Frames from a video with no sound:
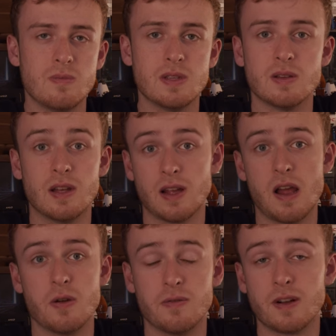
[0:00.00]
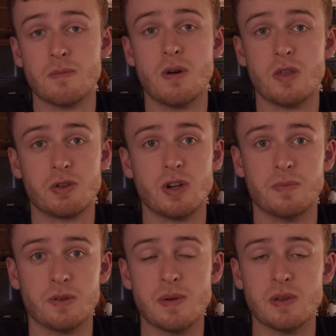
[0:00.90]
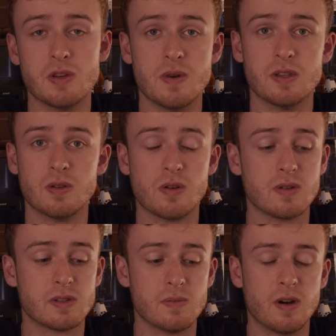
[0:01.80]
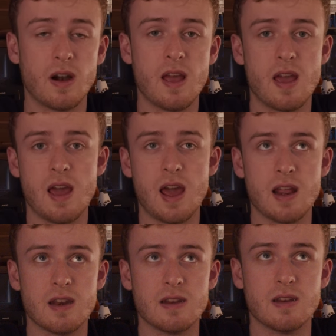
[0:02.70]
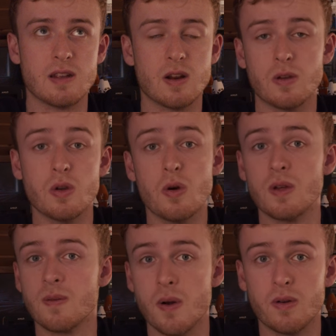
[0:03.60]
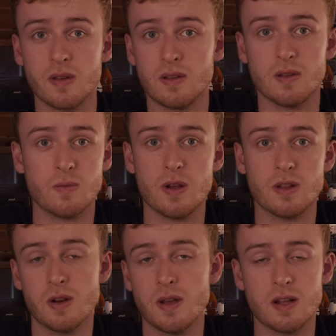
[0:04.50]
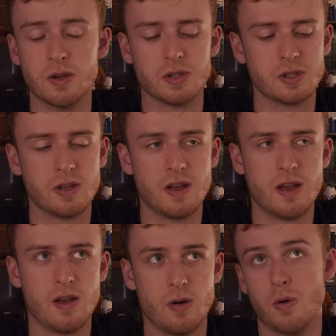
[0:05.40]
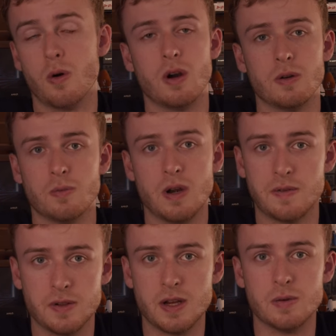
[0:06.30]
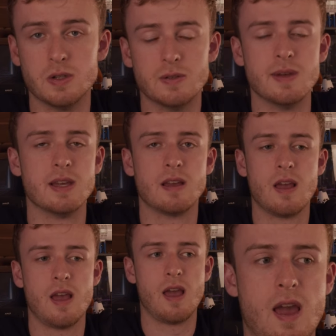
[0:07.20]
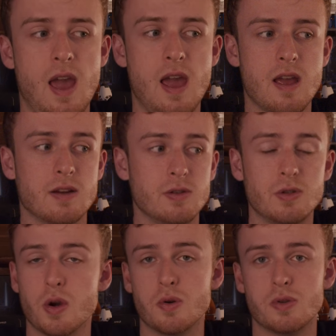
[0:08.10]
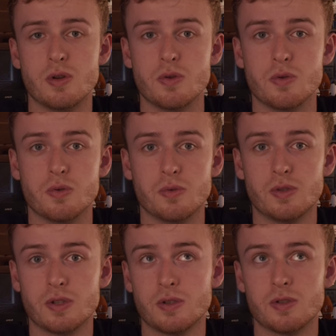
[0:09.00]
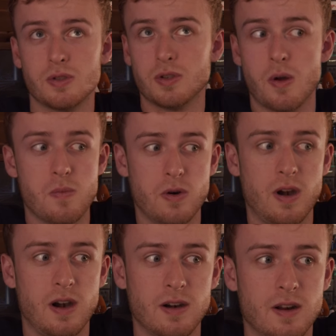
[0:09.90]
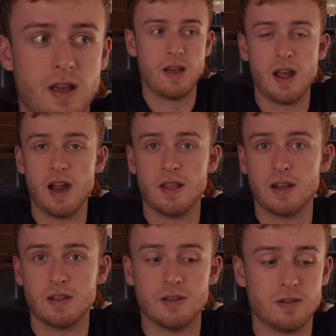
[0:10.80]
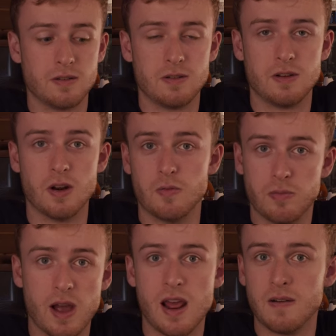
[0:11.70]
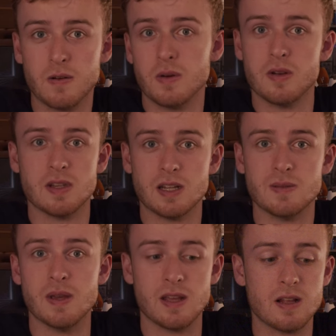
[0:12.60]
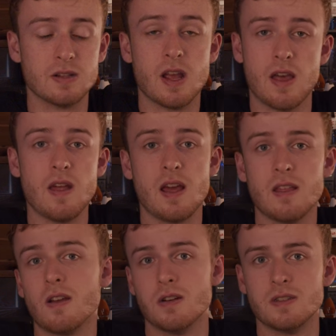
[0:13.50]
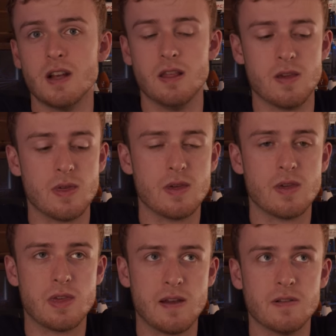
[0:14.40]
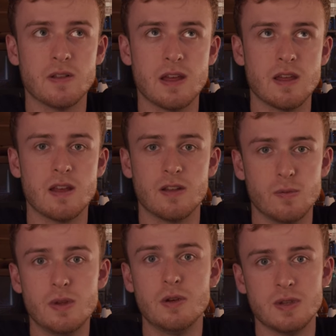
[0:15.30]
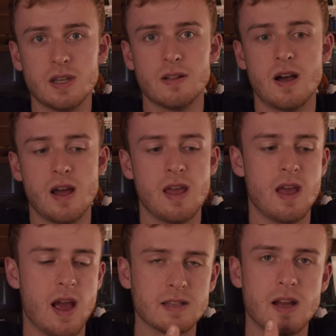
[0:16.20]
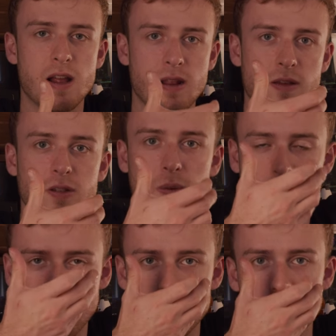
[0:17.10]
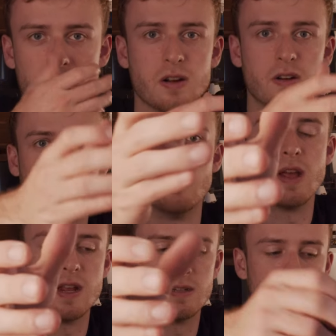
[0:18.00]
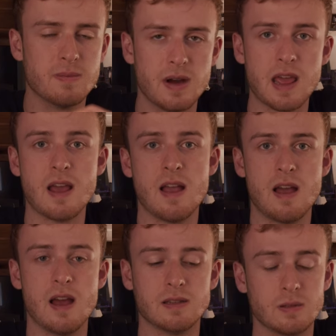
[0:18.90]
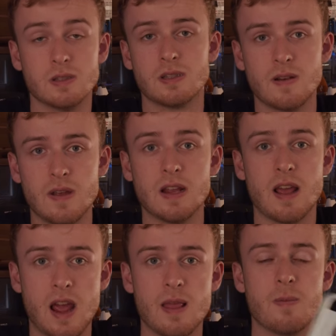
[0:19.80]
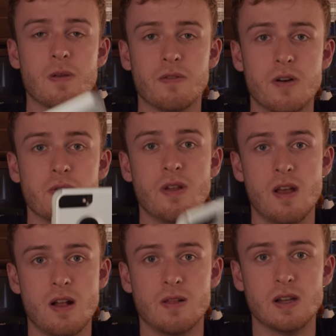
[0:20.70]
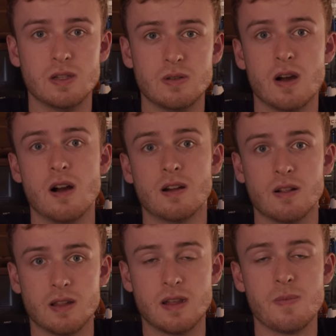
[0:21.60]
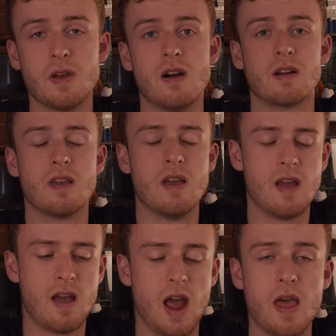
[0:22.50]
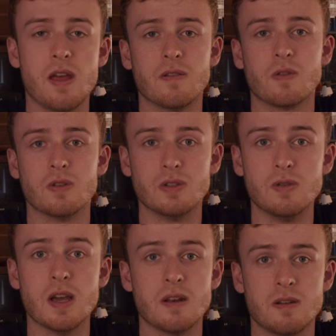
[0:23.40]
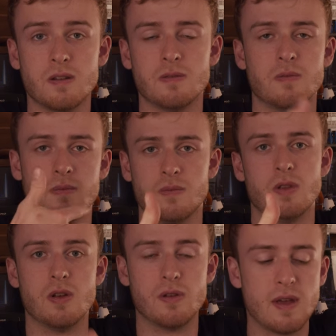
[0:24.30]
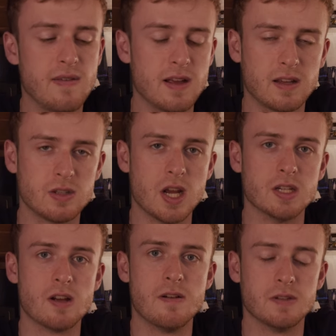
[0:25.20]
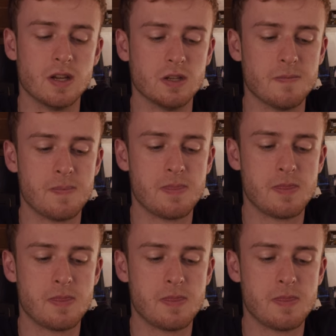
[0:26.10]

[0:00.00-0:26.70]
be, like, I don't know, if like a month trip or maybe two months you're going somewhere and, you know, you only spoke, one, you know, English or whatever language you speak, and you go to somewhere and, like, you know, not everyone knows how to speak English, then I, understand this. This is definitely, you'd be using a lot. It's not super convenient talking your phone, hand it to somebody. It's just convenient. Hand them the phone, let you talk, let them talk. And then, of course, you get, you, know, you have that exchange of conversation.